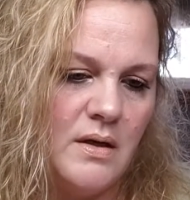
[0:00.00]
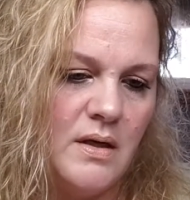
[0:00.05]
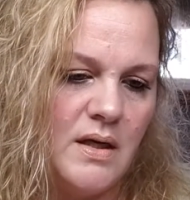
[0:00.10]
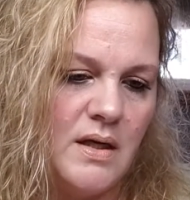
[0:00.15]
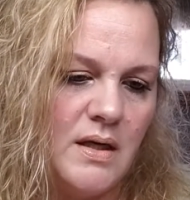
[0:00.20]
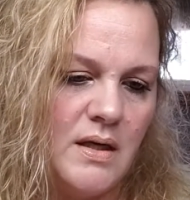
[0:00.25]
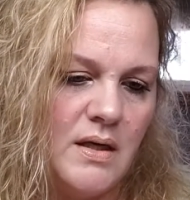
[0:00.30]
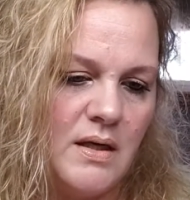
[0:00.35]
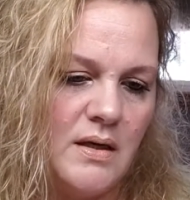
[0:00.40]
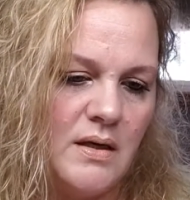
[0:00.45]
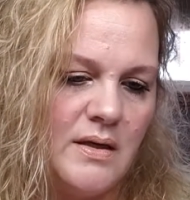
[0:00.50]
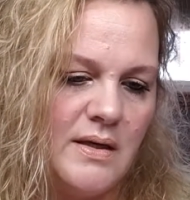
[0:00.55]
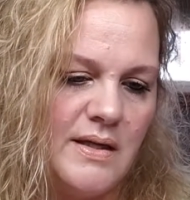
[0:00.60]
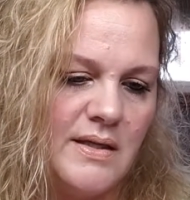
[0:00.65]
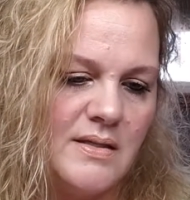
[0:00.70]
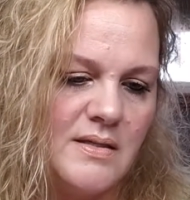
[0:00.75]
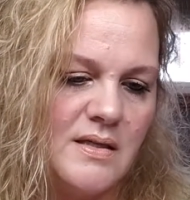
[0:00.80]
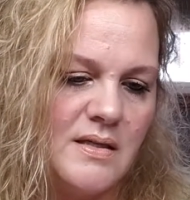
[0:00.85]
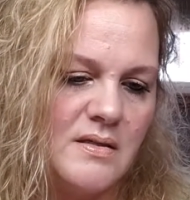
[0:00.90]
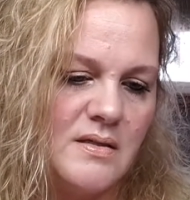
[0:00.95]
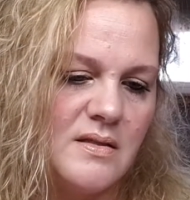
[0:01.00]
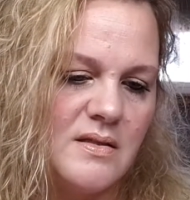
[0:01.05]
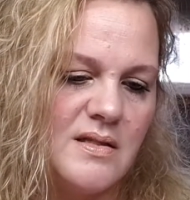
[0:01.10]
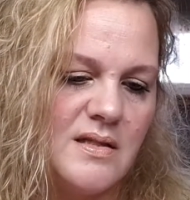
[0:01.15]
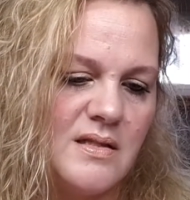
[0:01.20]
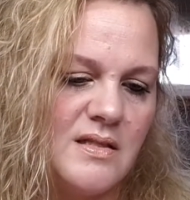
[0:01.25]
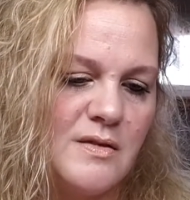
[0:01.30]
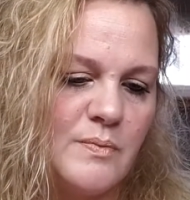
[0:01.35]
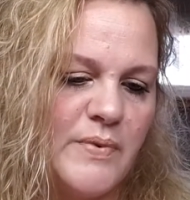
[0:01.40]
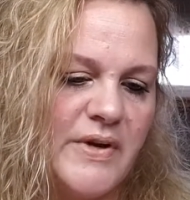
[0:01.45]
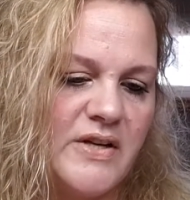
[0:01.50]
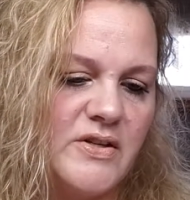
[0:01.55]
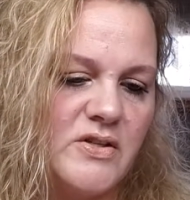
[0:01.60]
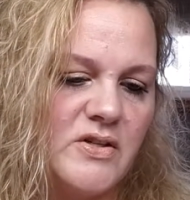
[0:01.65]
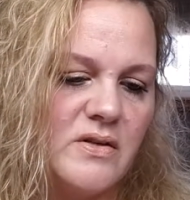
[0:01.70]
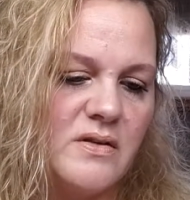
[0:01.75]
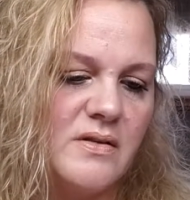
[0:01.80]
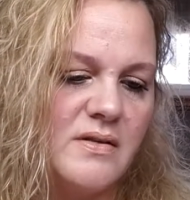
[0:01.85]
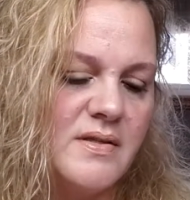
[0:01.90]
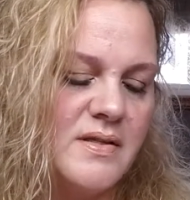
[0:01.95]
And it says it's a special